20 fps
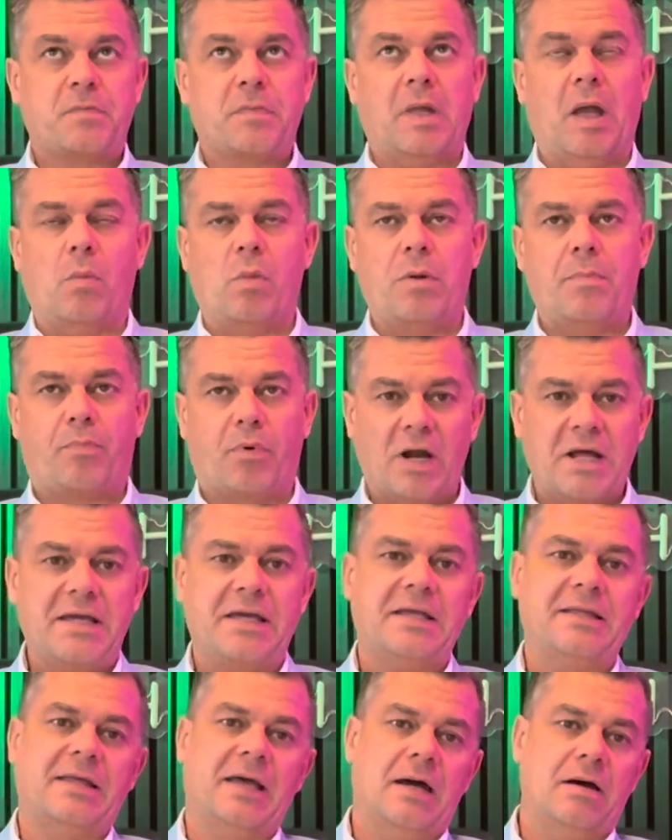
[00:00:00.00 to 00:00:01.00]
And we break
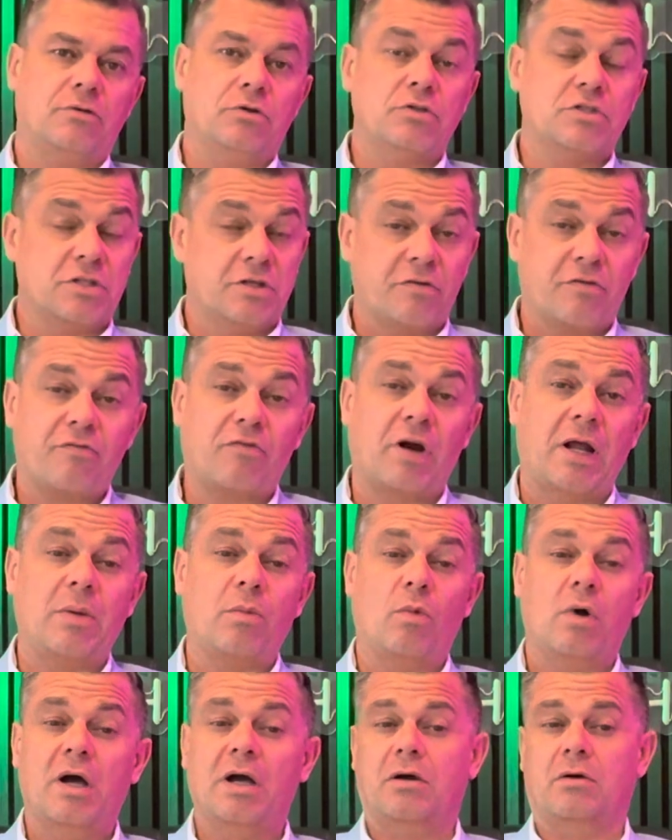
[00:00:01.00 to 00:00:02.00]
it down using a
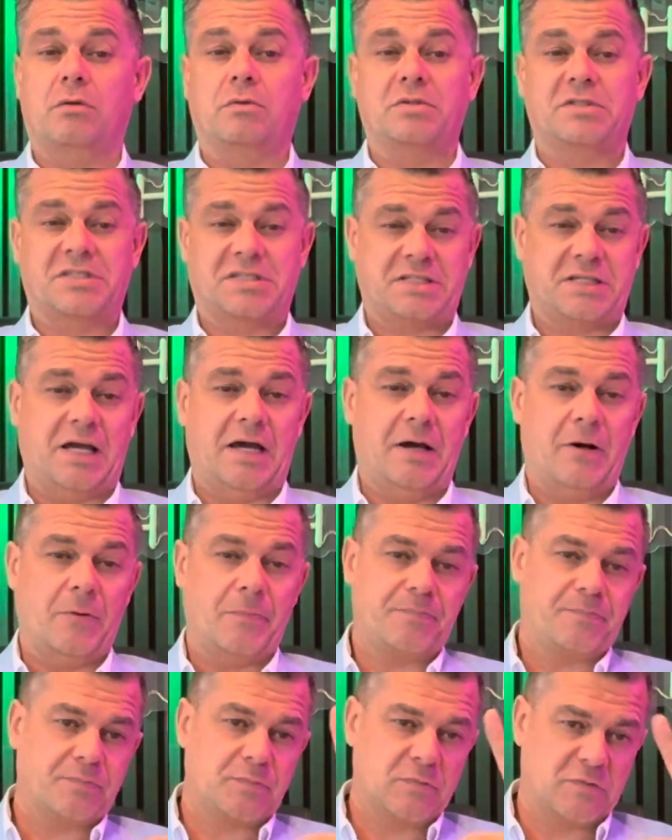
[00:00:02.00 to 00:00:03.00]
framework called scale.
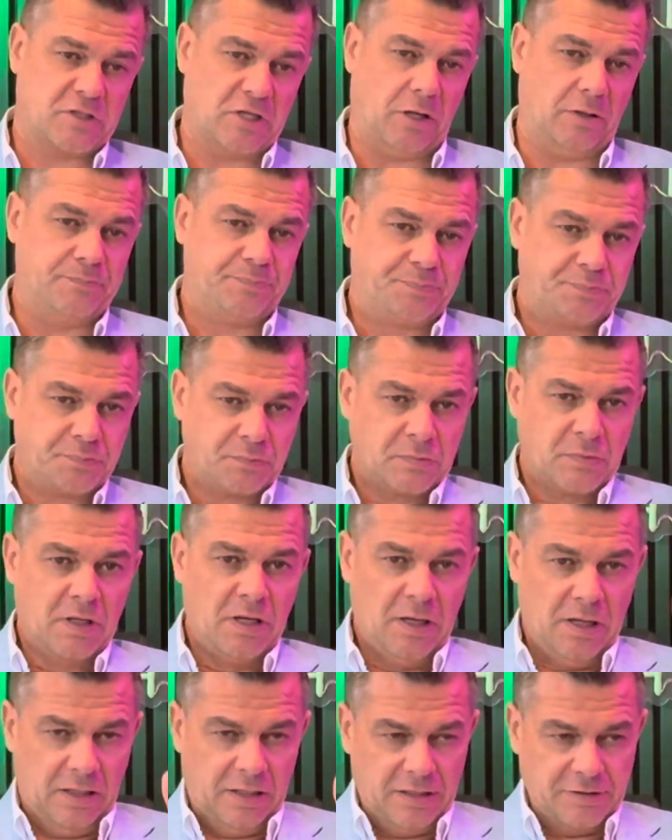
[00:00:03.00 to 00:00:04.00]
So
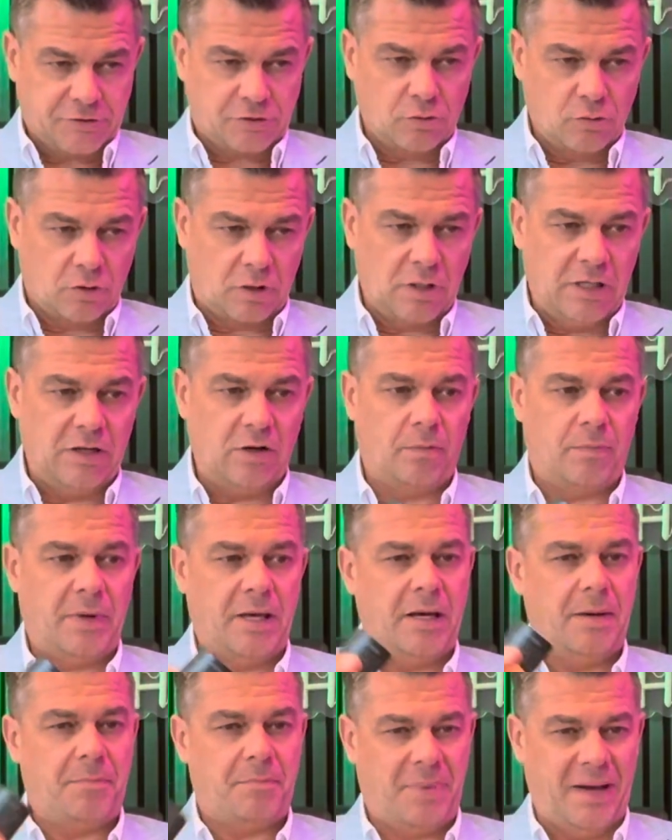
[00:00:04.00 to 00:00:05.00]
let's talk a little bit
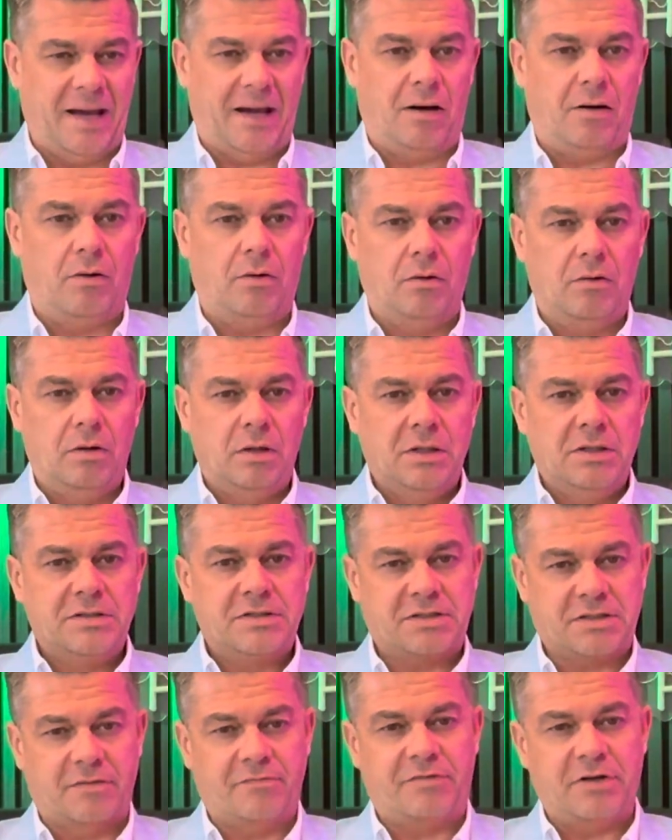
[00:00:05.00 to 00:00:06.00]
about
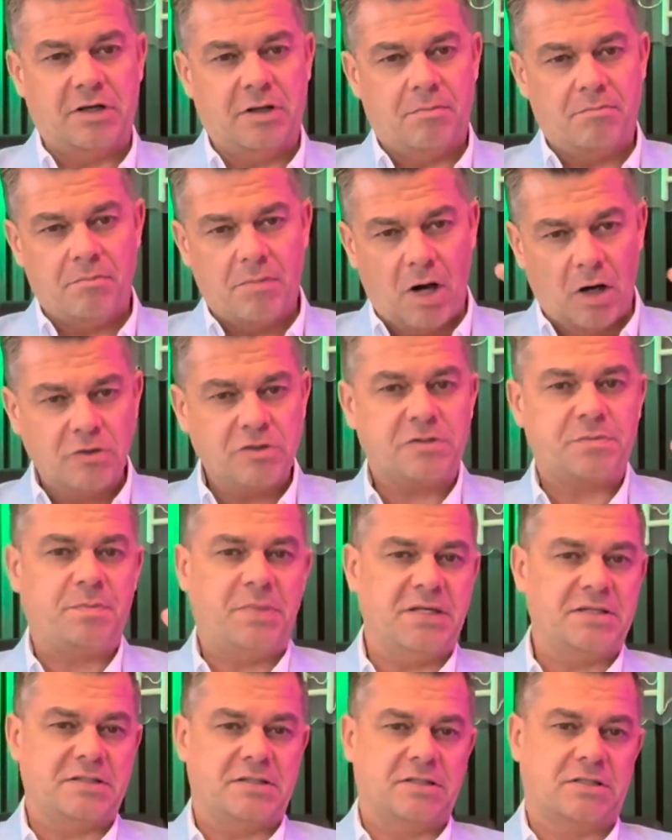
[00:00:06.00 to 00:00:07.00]
something that most
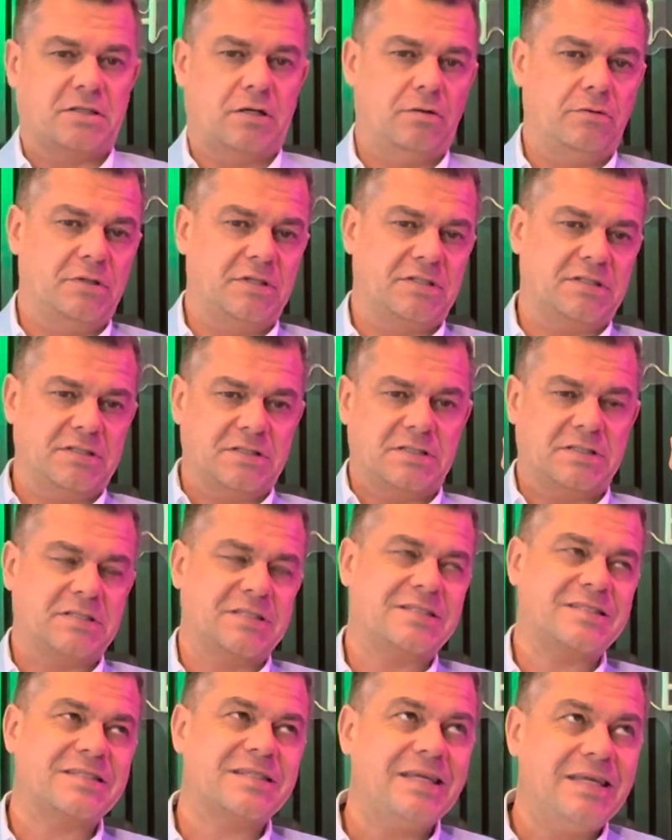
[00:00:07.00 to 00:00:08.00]
business owners
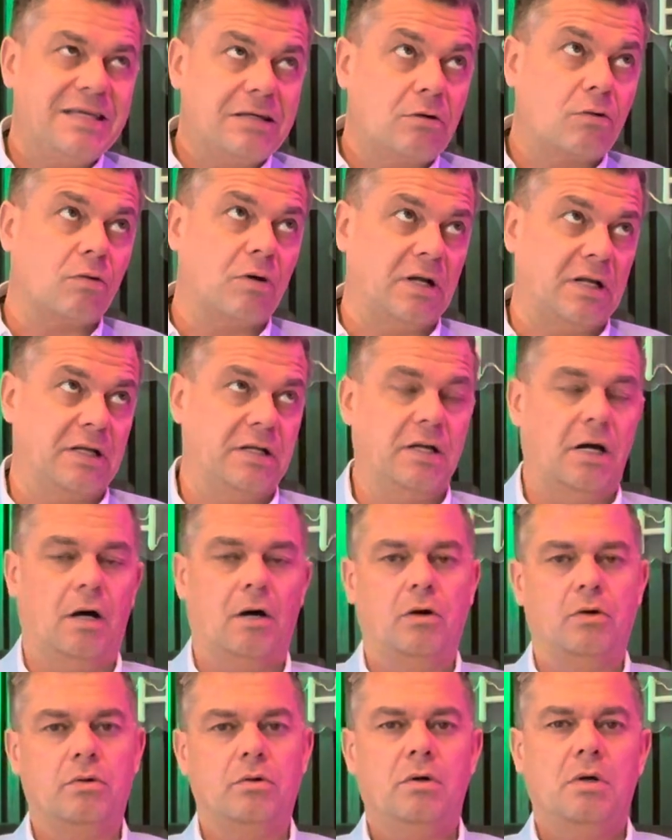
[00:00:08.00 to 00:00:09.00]
secretly
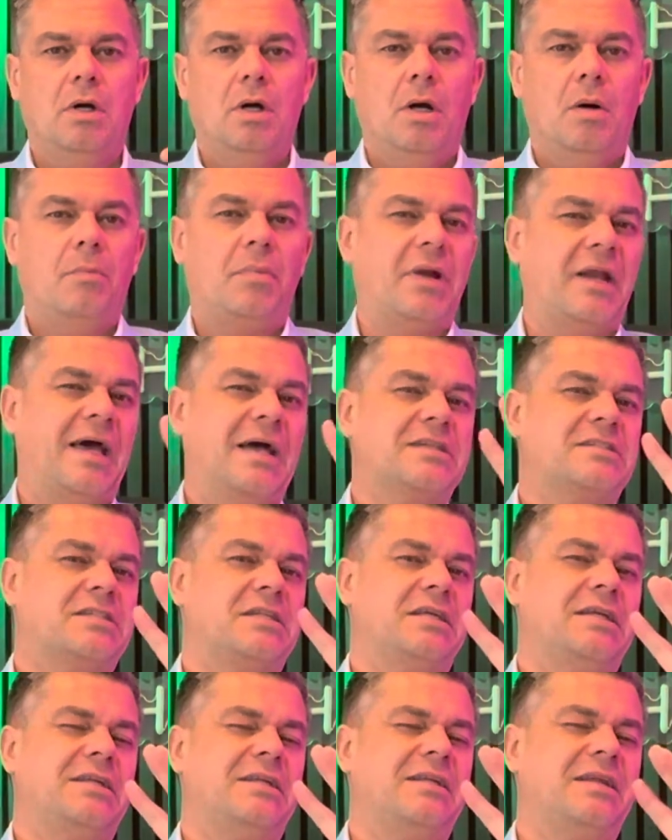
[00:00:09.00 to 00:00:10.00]
know, but
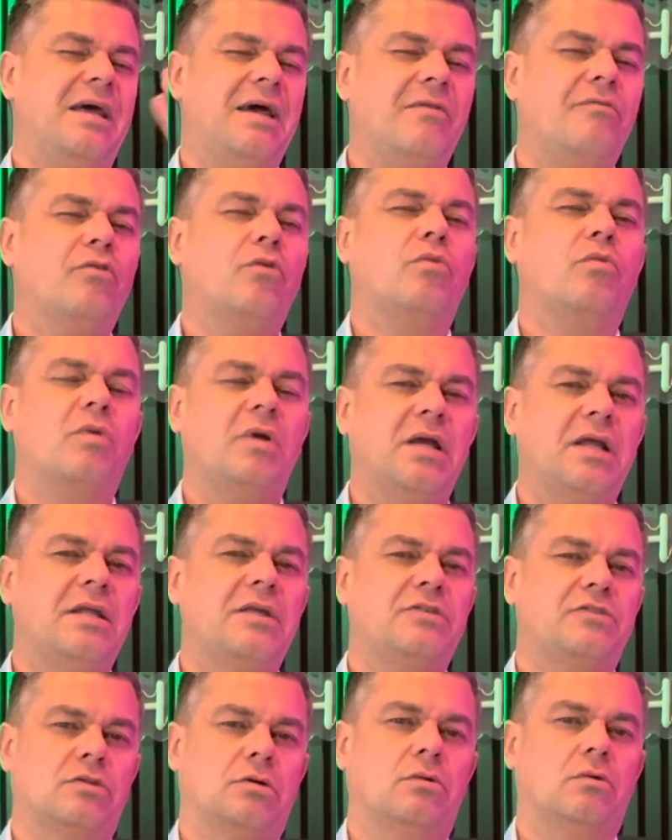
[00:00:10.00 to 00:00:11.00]
actually never really
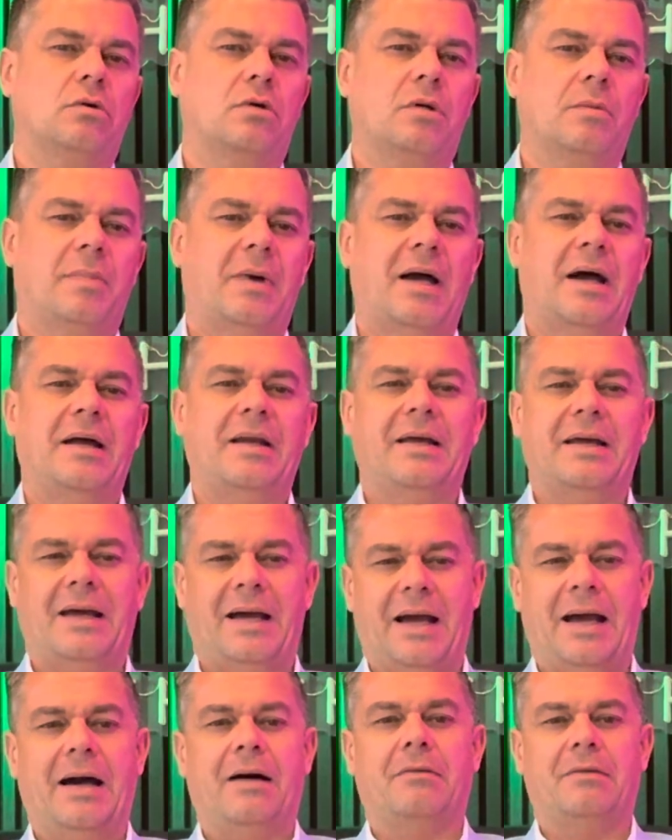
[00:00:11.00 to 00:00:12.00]
talk about it
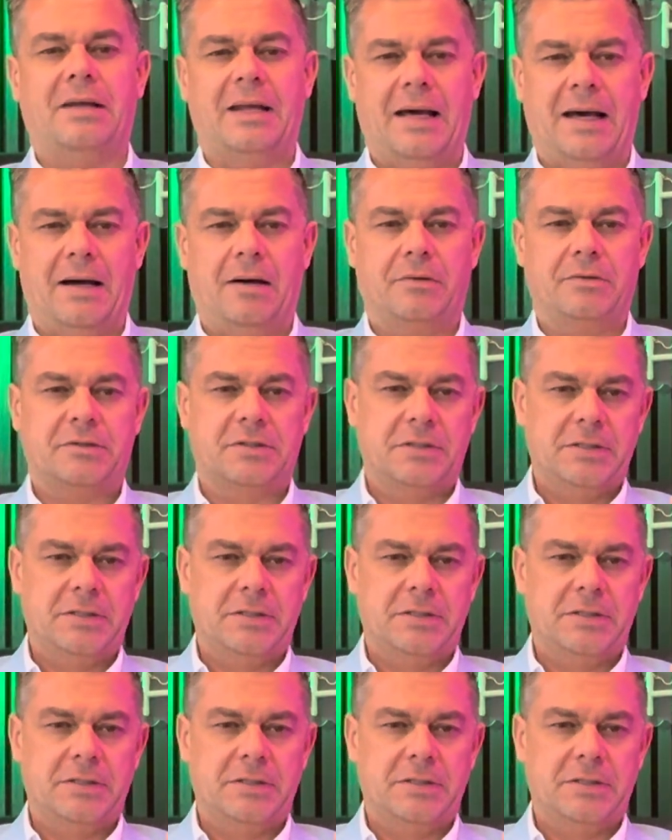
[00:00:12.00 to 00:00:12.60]
out loud.